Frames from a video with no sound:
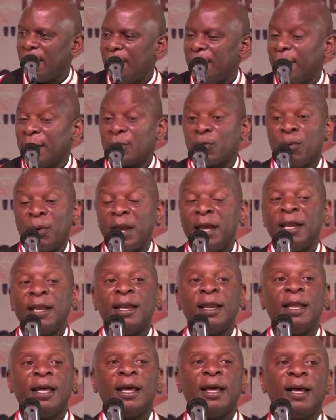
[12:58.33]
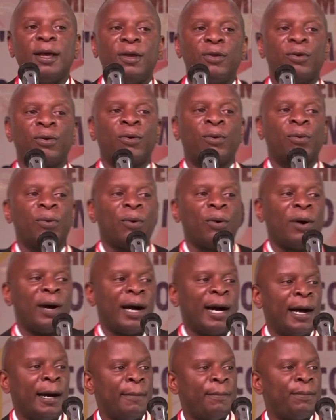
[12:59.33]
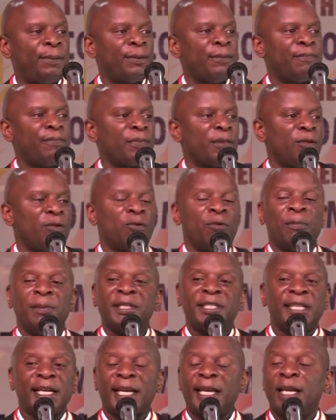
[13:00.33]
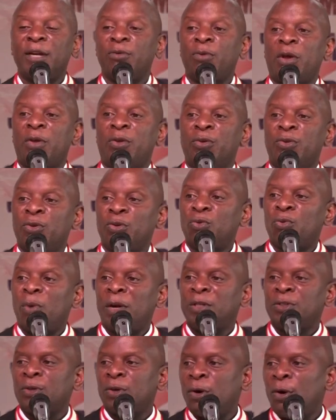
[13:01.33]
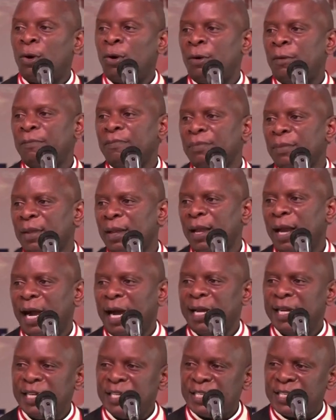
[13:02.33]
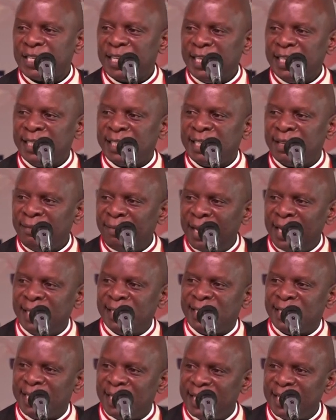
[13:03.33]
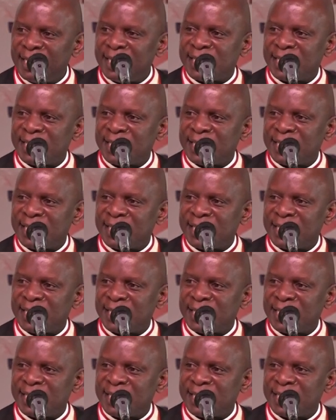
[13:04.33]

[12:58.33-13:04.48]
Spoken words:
But when you grow up, you'll be taken where you don't want to go. And is intimating